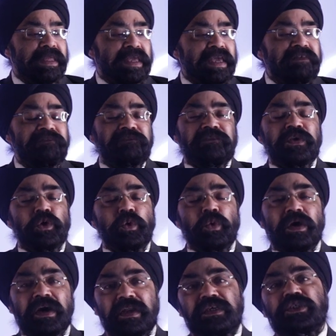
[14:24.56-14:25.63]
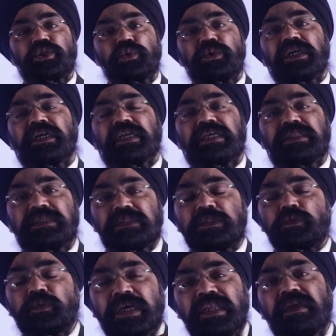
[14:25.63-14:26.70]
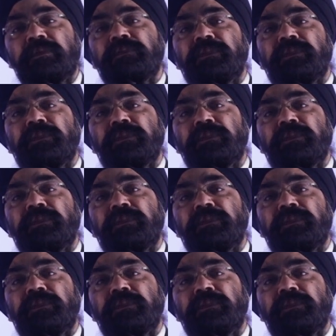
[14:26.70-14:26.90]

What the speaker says: if you are a student, and this is very